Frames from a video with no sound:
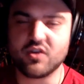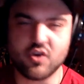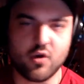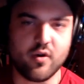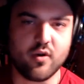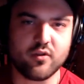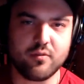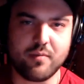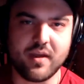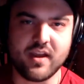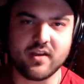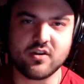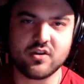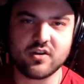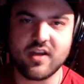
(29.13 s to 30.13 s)
notes
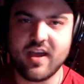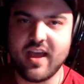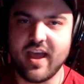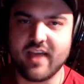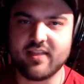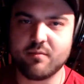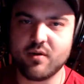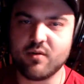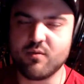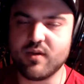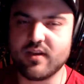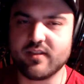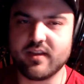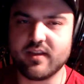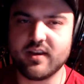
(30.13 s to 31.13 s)
page at
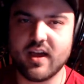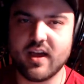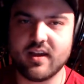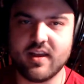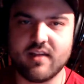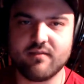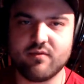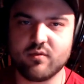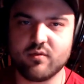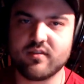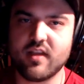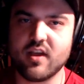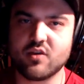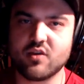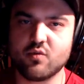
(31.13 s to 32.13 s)

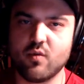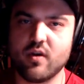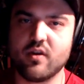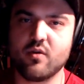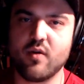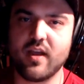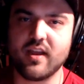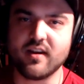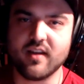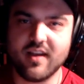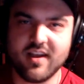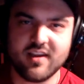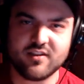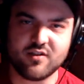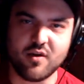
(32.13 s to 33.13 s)
libertyweekly.net/108.
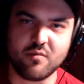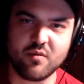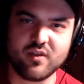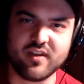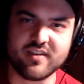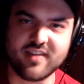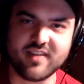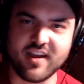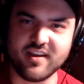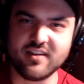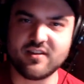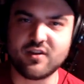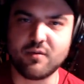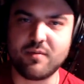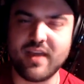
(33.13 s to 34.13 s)
So I'm really
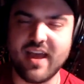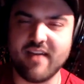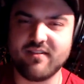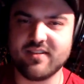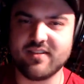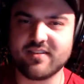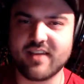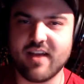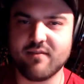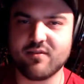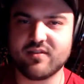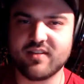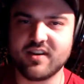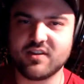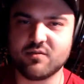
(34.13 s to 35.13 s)
excited to be having this
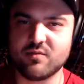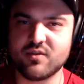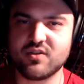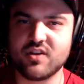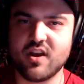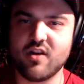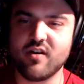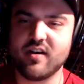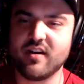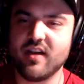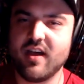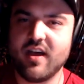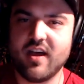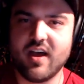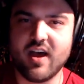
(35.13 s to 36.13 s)
conversation with Jared.
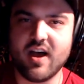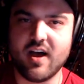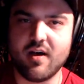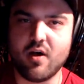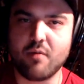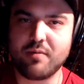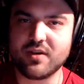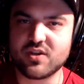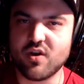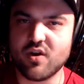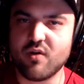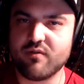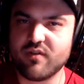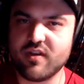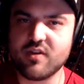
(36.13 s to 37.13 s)
I'll pitch it
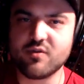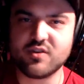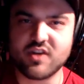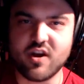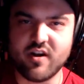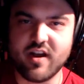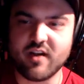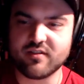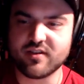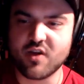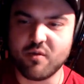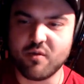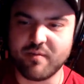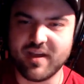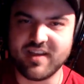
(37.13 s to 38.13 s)
over to you, Jared. How's it
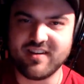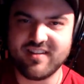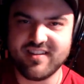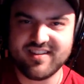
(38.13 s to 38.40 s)
going, man?